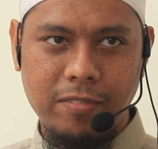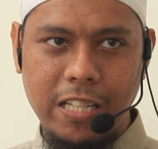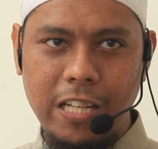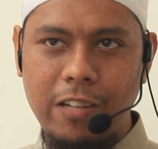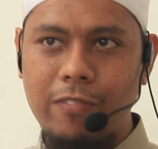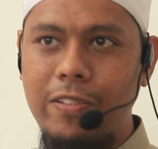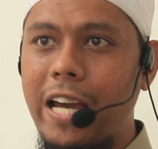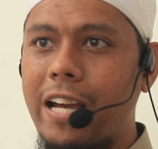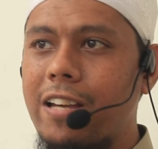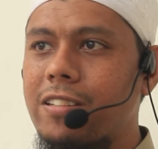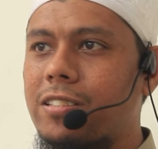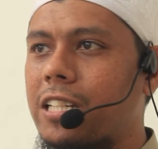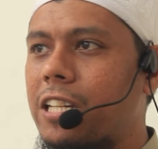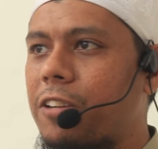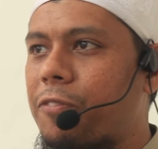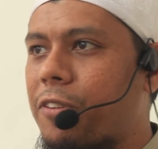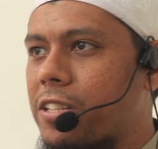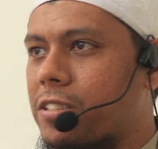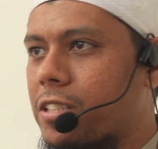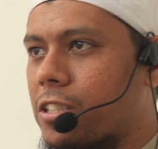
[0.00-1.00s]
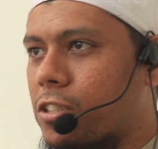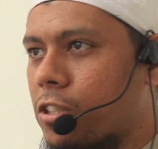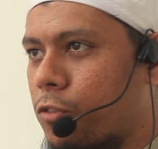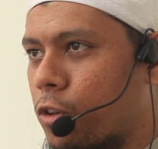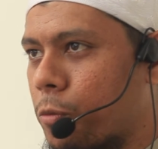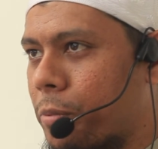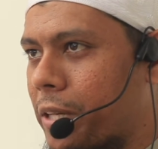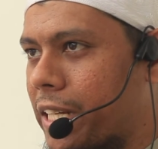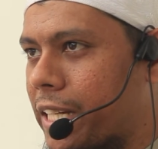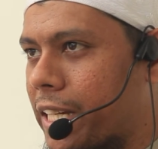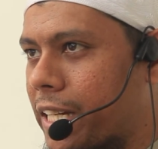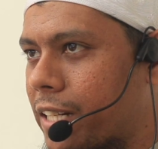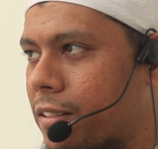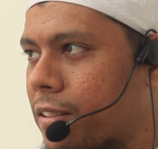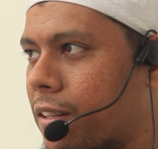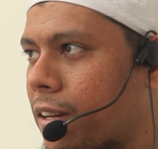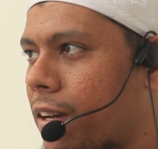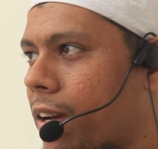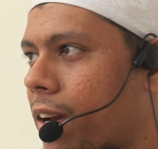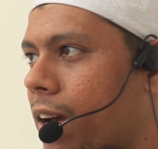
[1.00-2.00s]
If there is a differences of
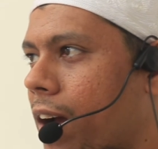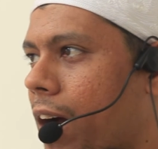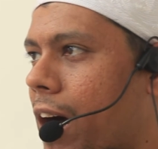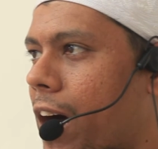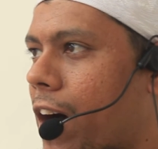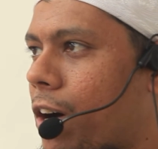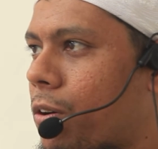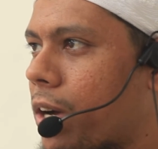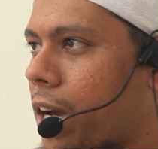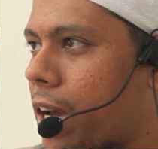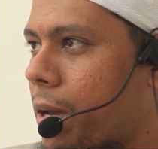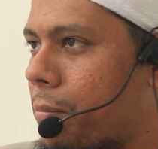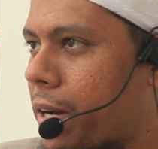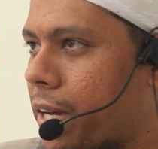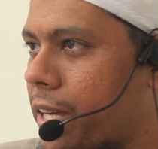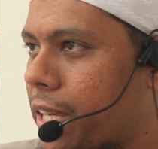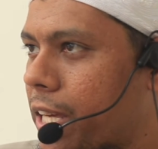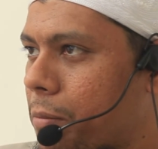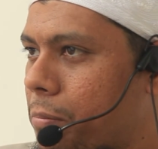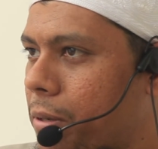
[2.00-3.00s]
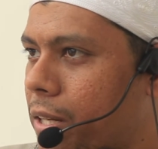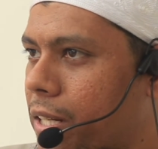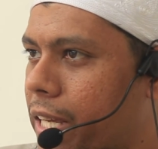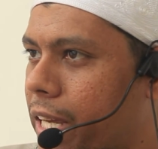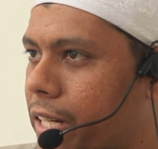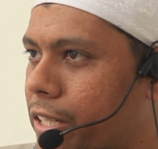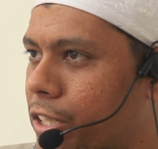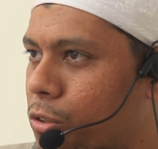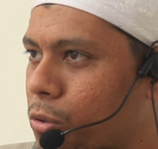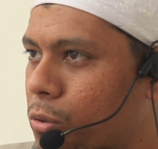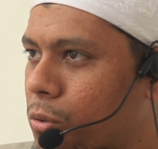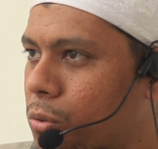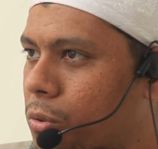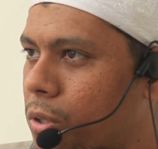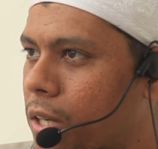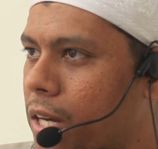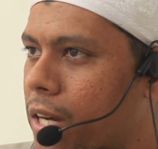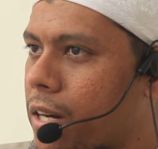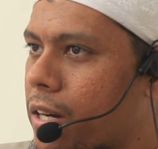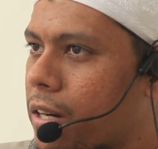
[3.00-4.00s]
opinion, how am I able to
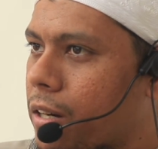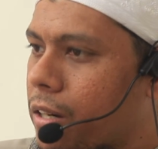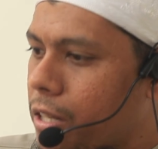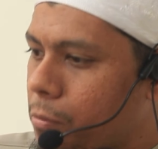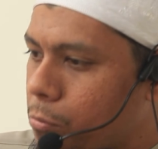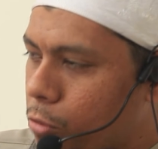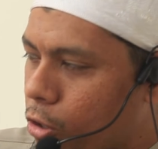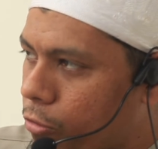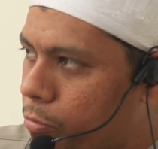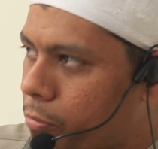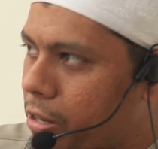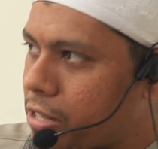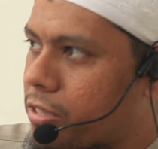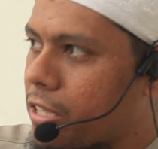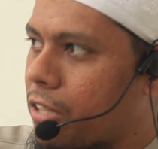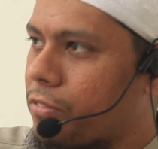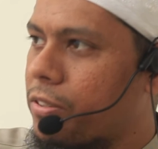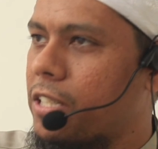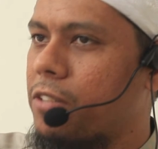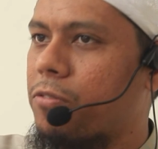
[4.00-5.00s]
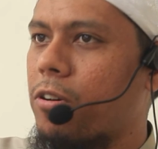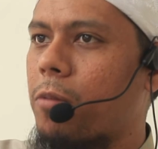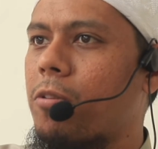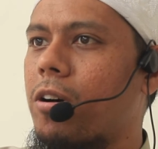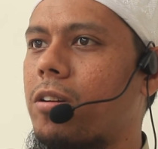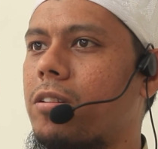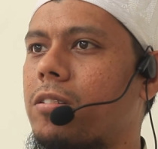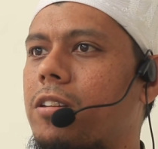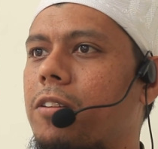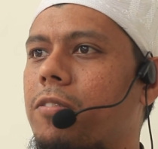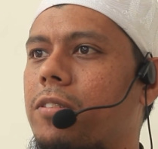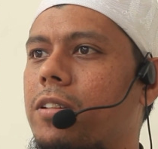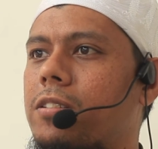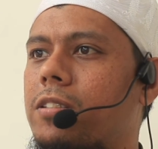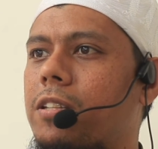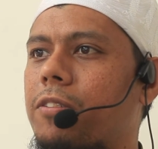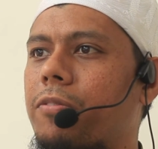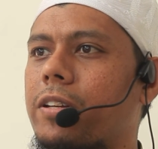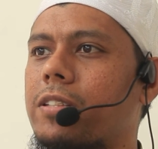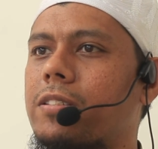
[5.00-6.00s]
remove myself from all these
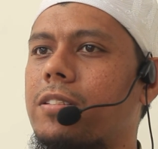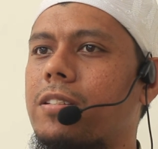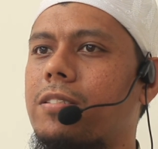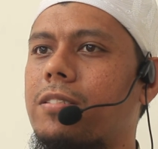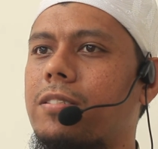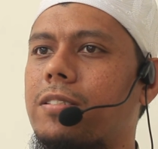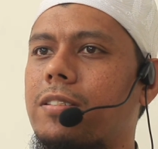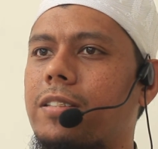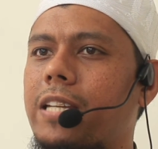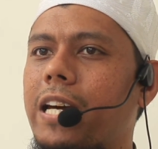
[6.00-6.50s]
differences?